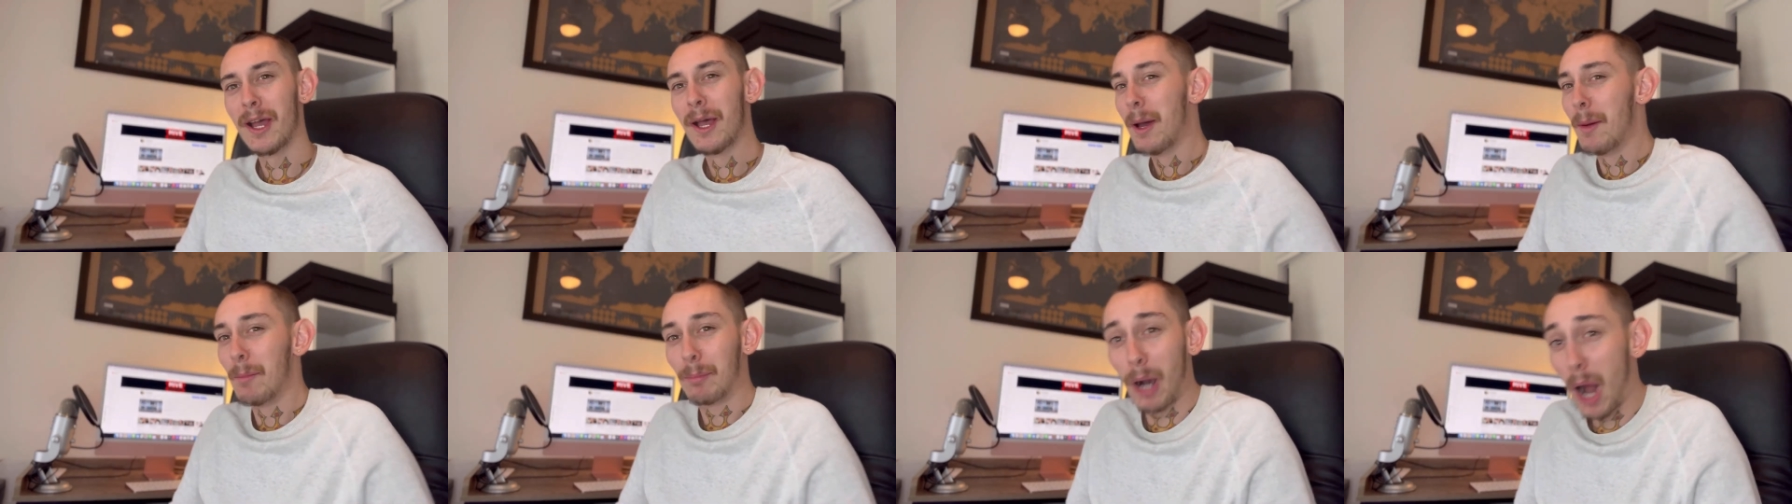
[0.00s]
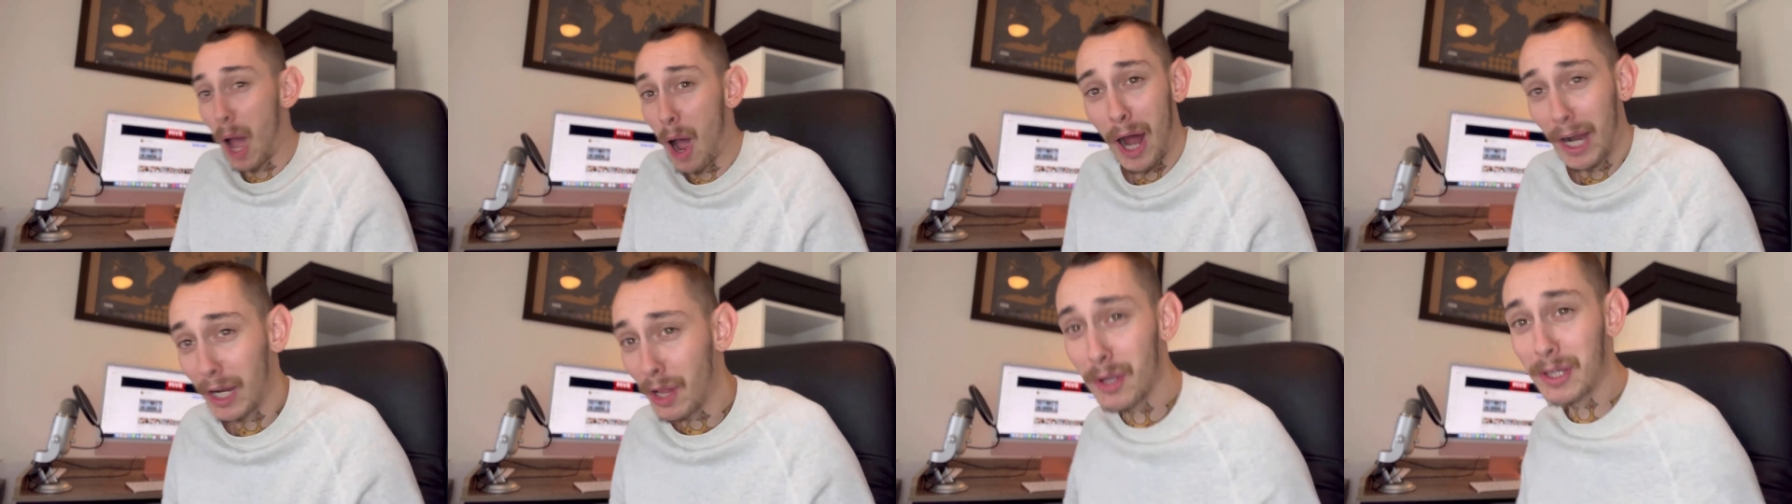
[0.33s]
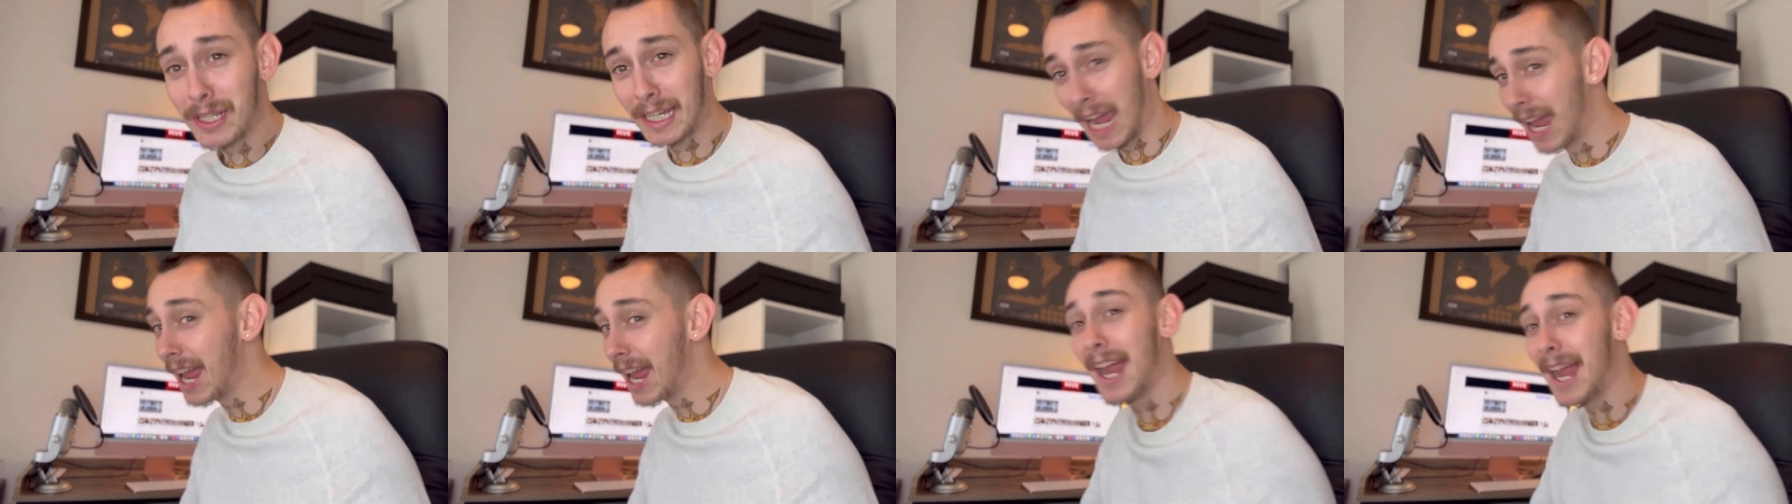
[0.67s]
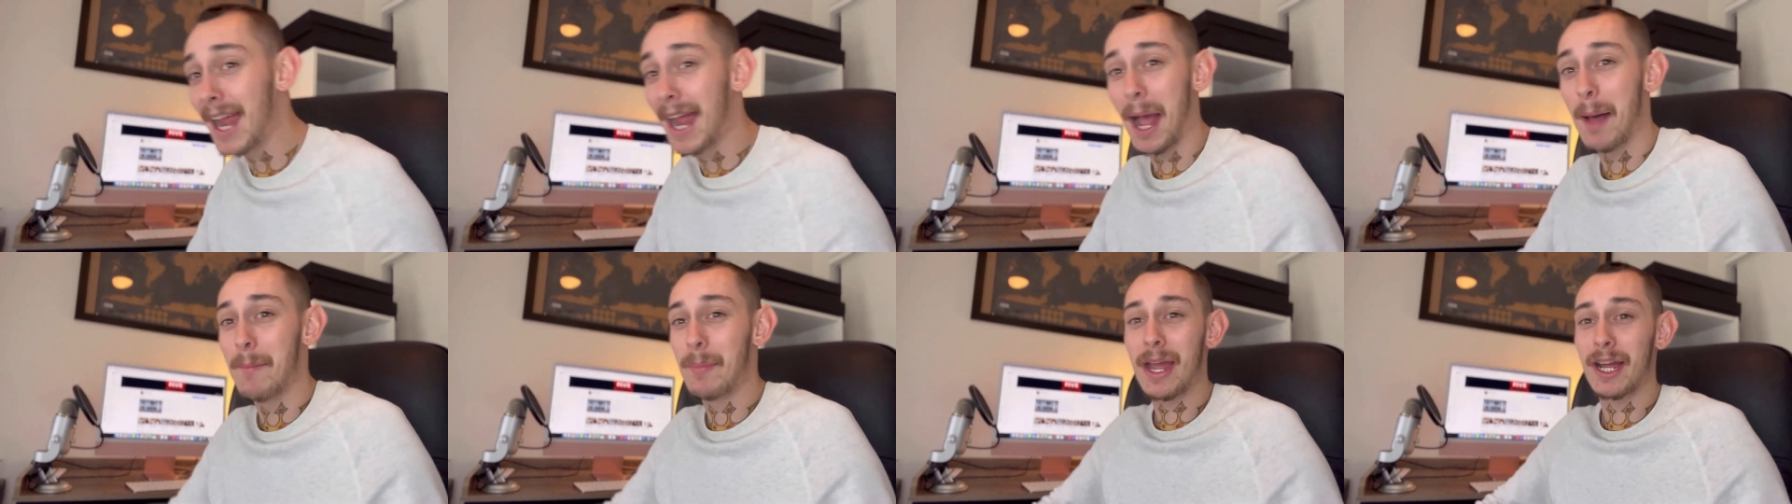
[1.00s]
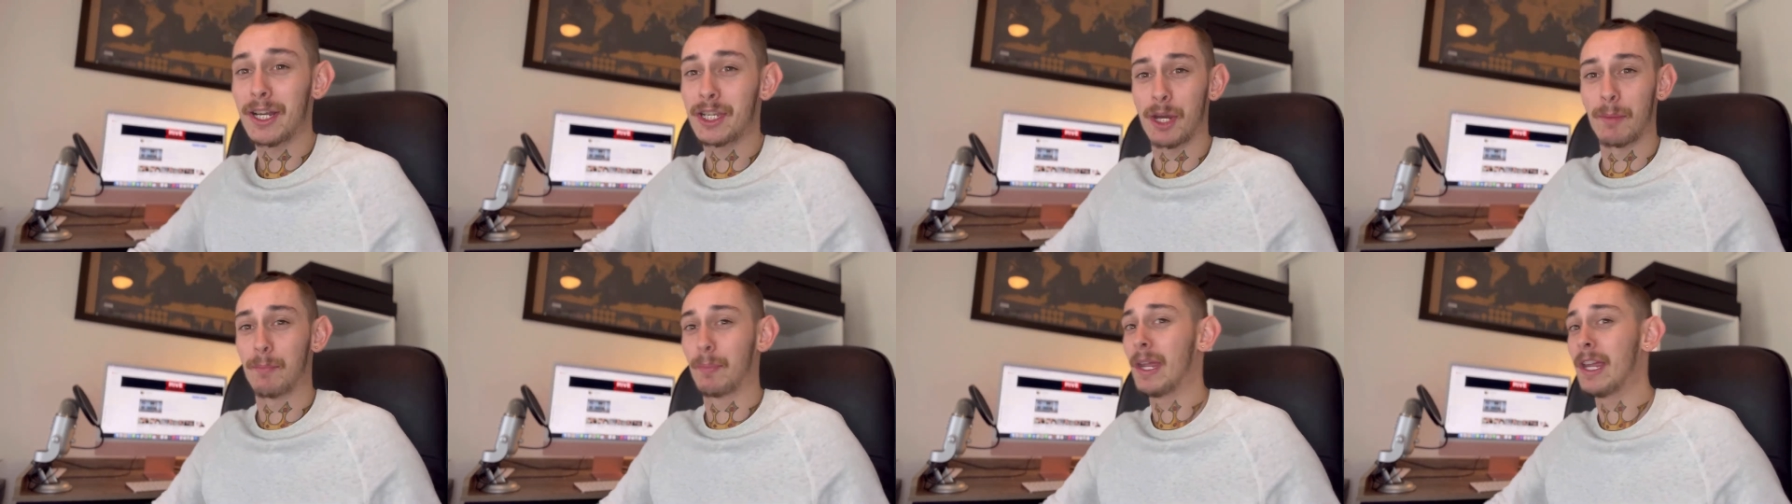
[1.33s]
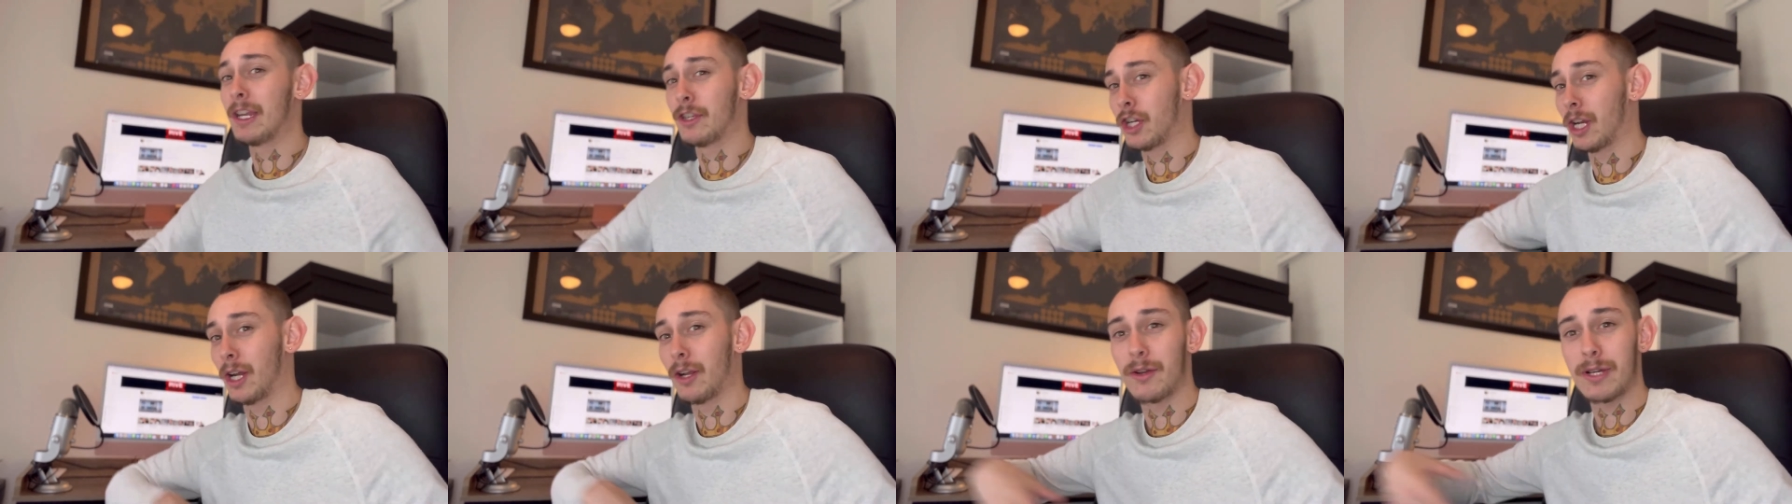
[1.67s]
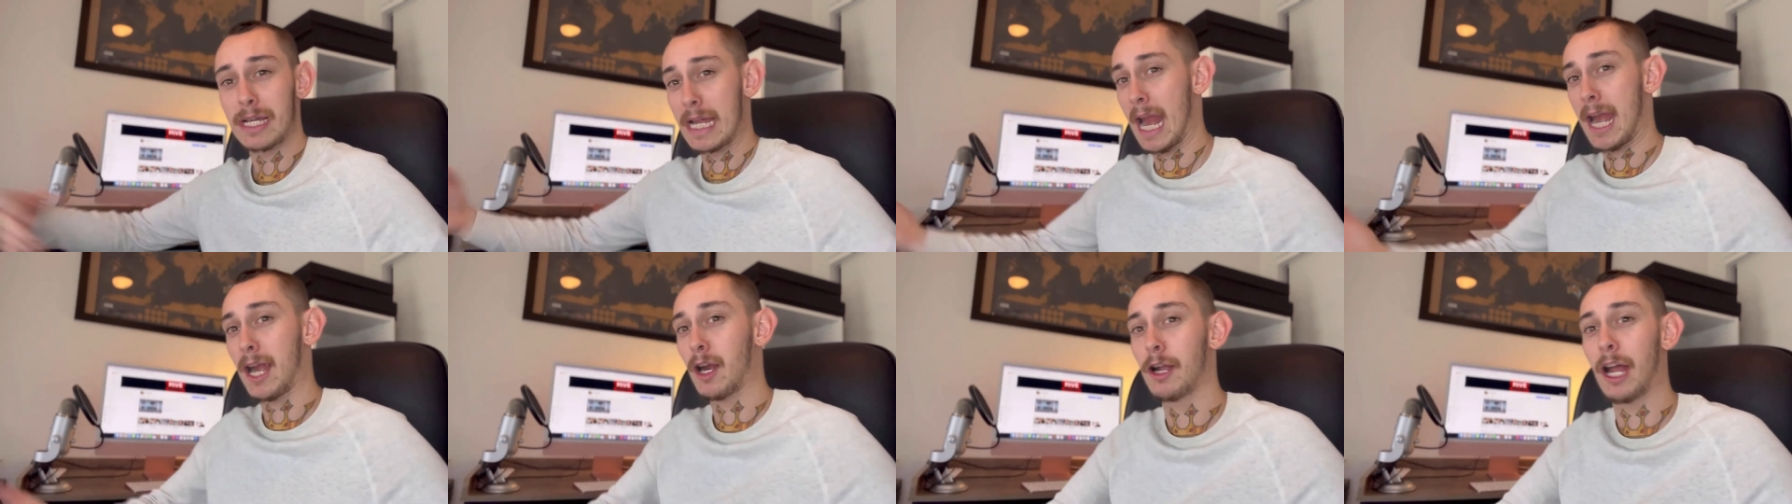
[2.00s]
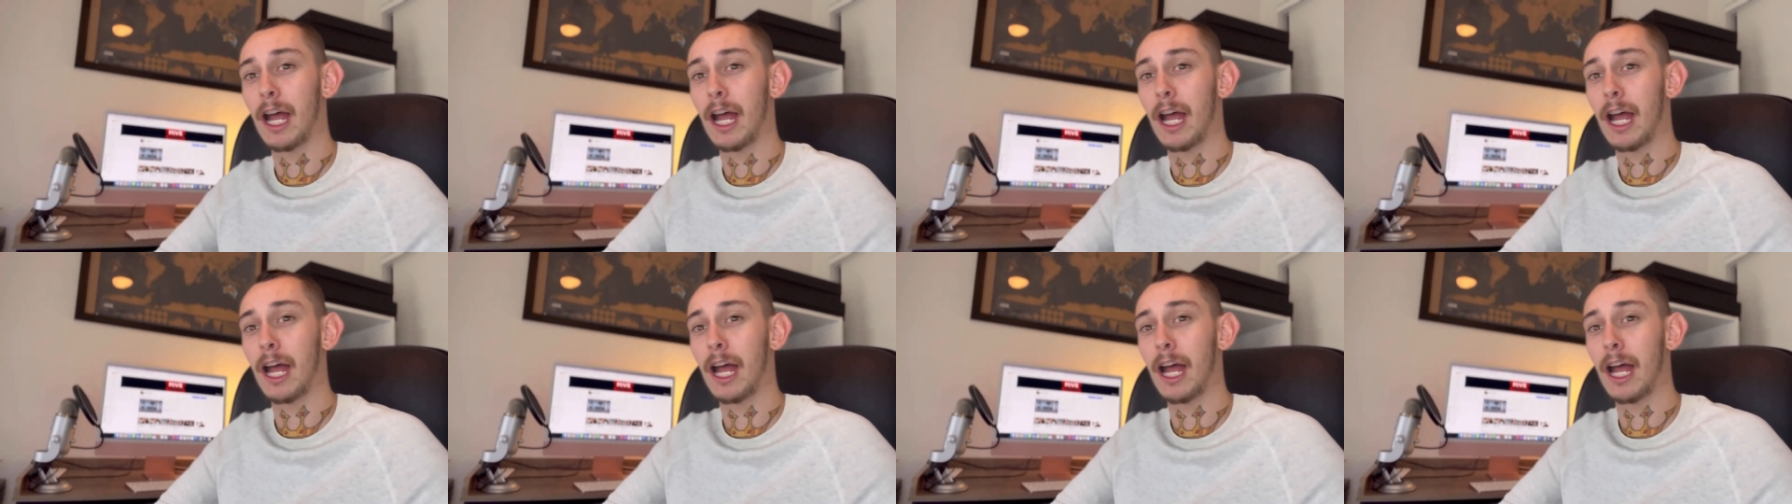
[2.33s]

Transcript: Bro, I don't care about your pitch. I don't care.